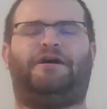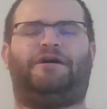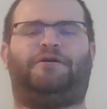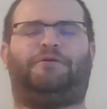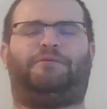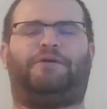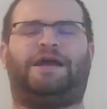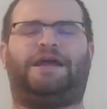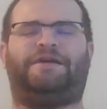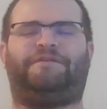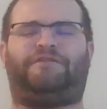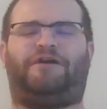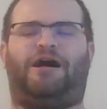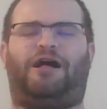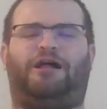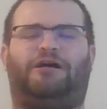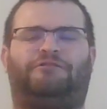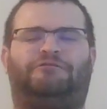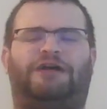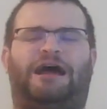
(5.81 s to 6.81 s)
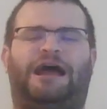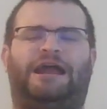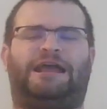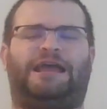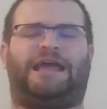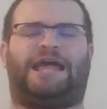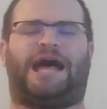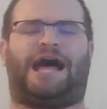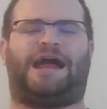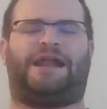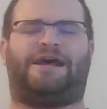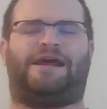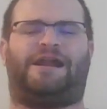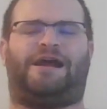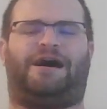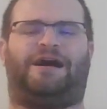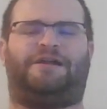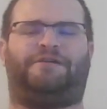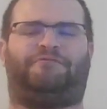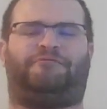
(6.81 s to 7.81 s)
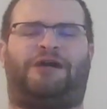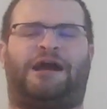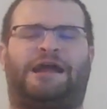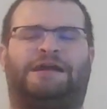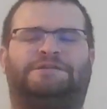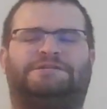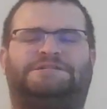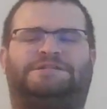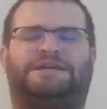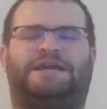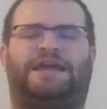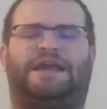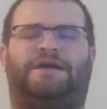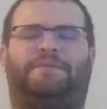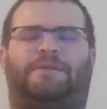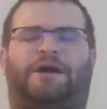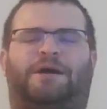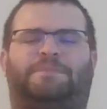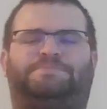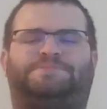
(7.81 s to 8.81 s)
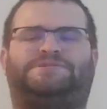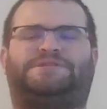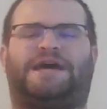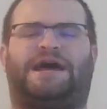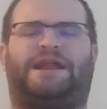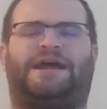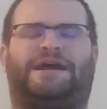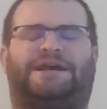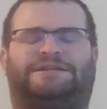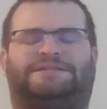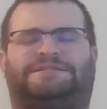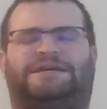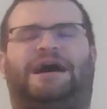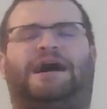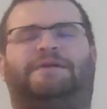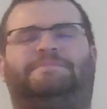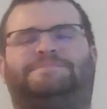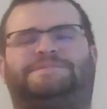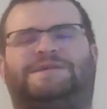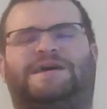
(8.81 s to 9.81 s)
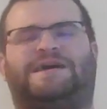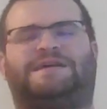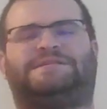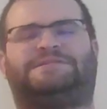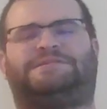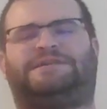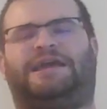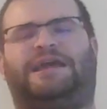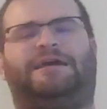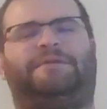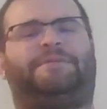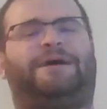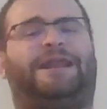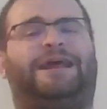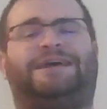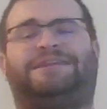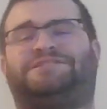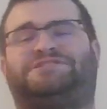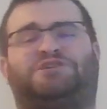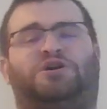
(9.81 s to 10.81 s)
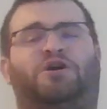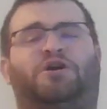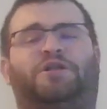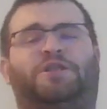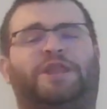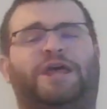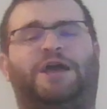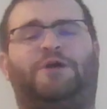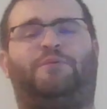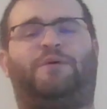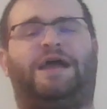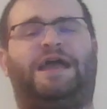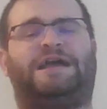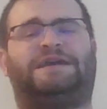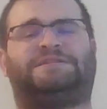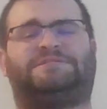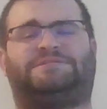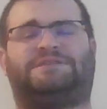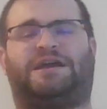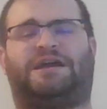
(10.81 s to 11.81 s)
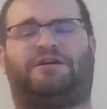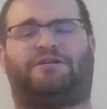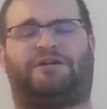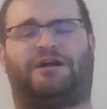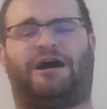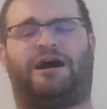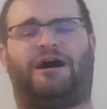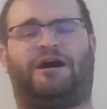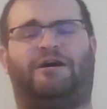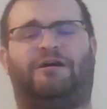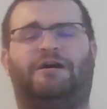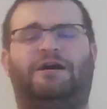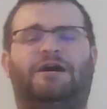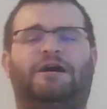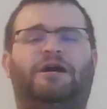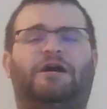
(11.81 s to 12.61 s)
We've already got an unranked team upsetting a top 10 team, and it's only week zero.